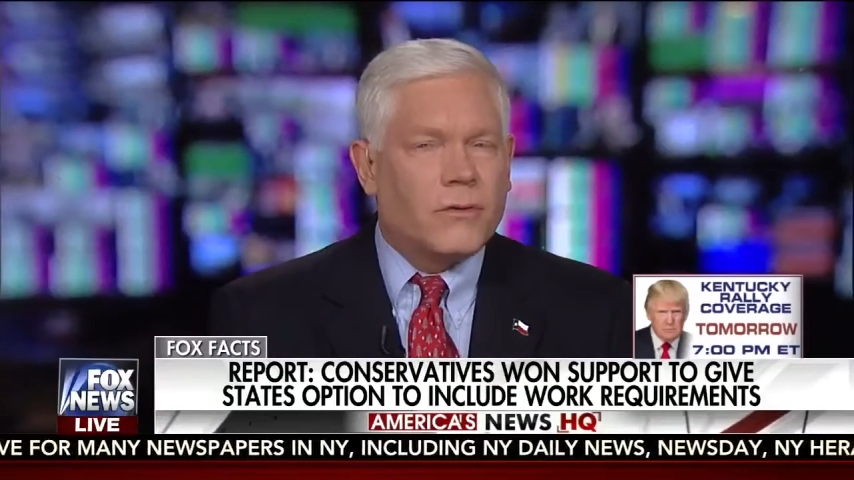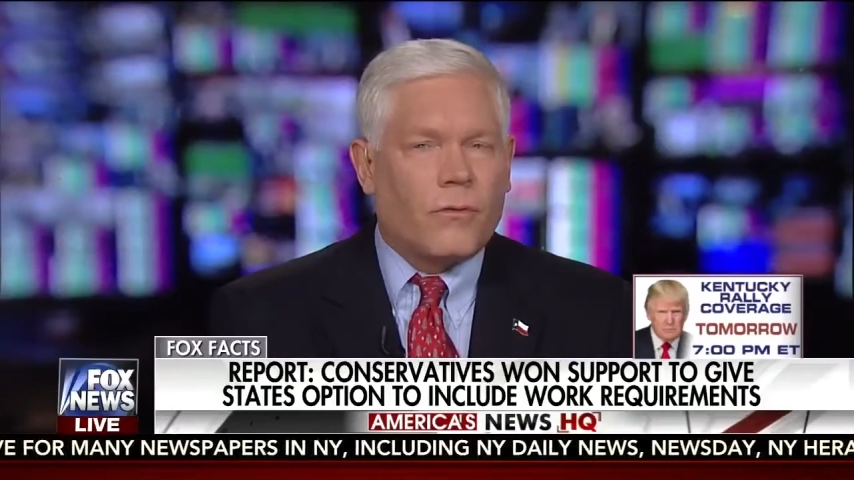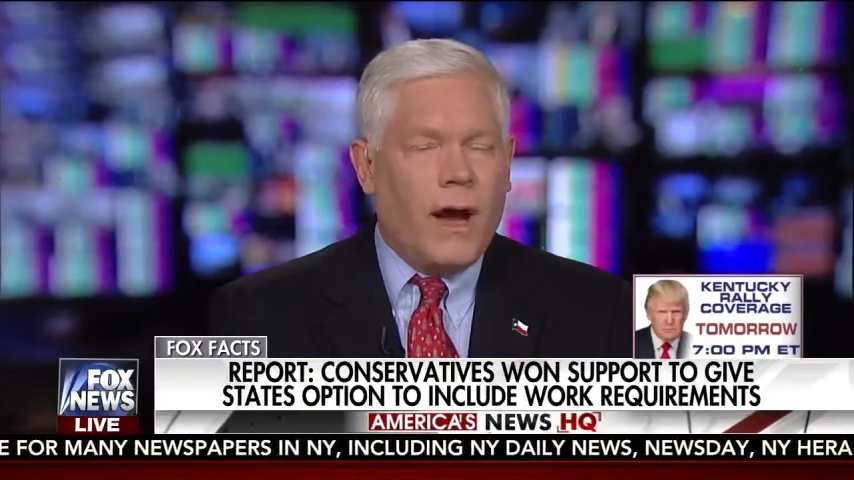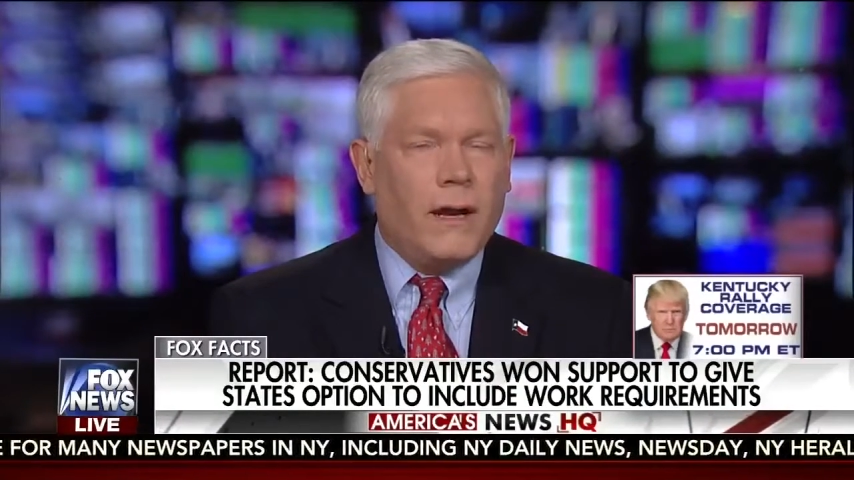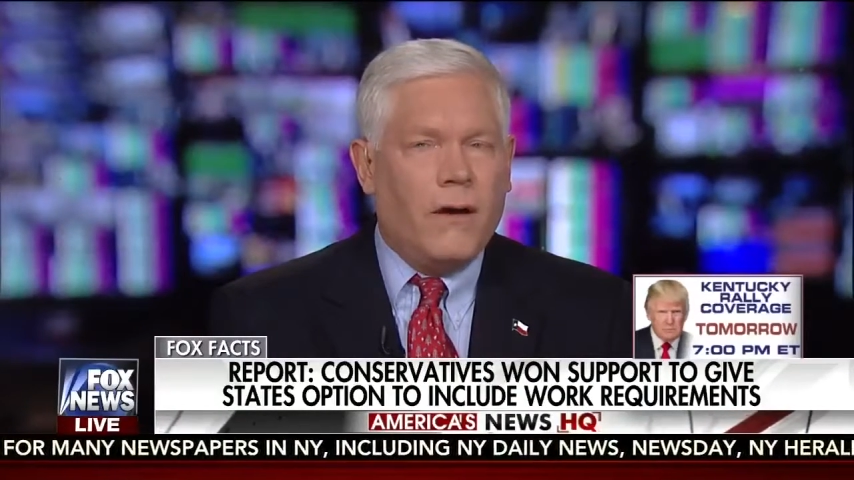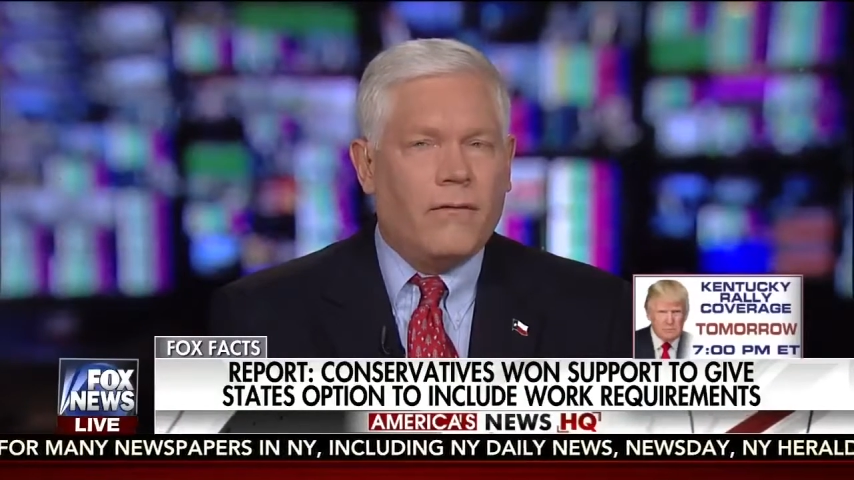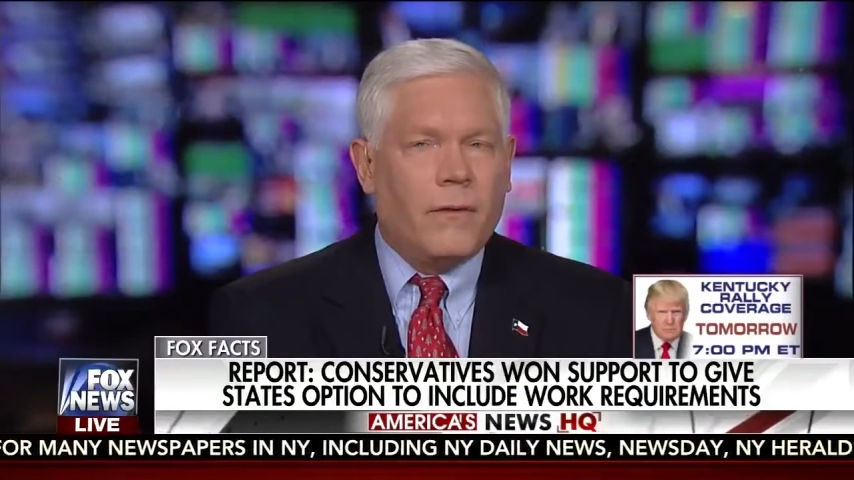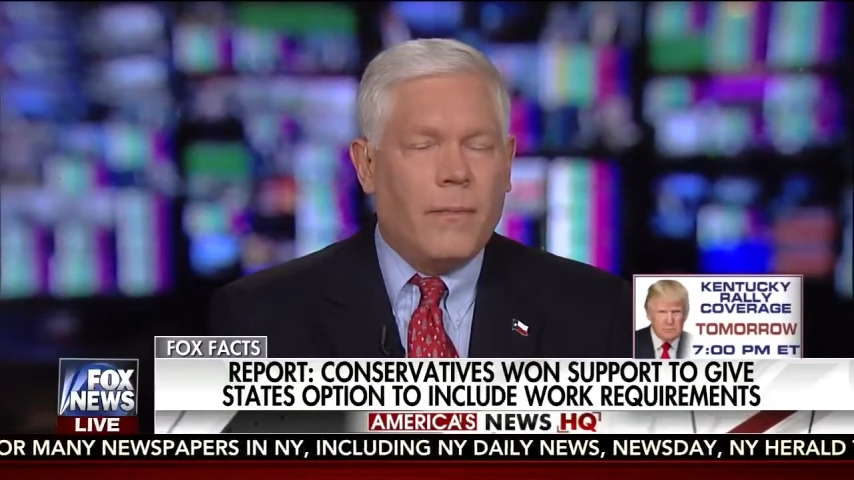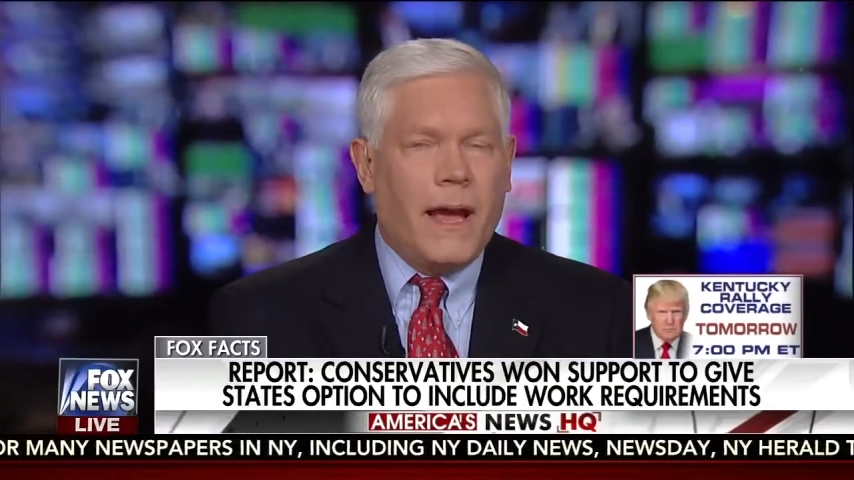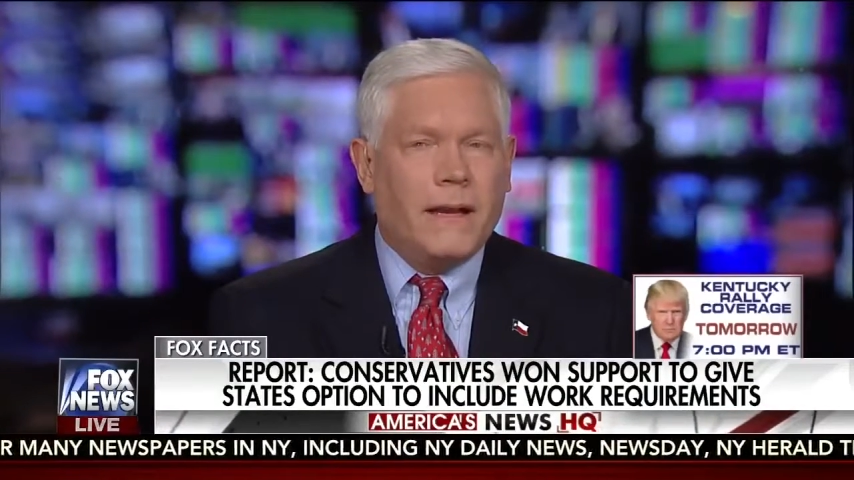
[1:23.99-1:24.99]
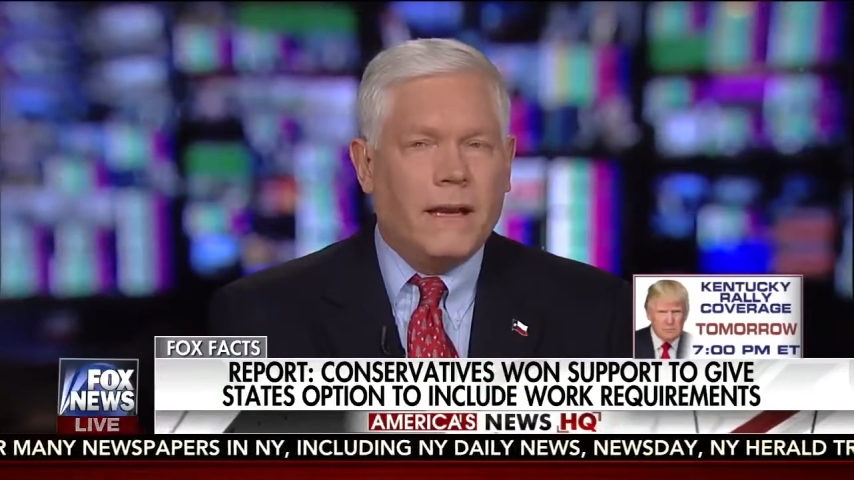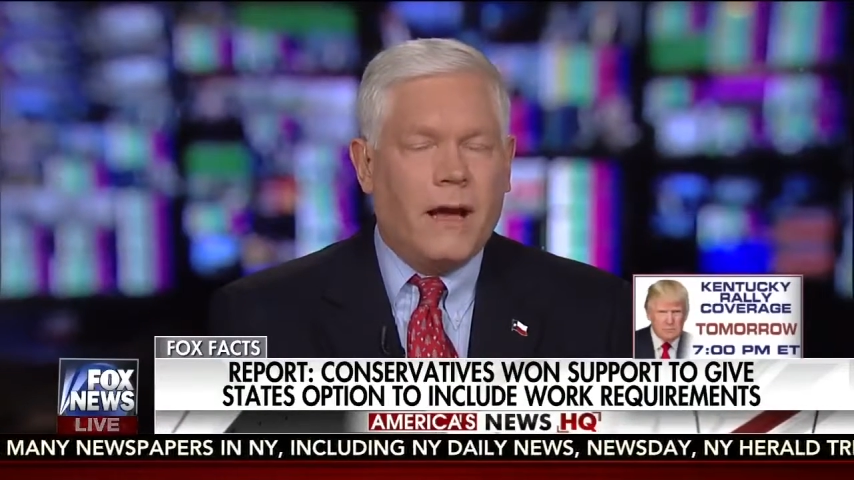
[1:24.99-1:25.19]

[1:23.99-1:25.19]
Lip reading: right off the bat,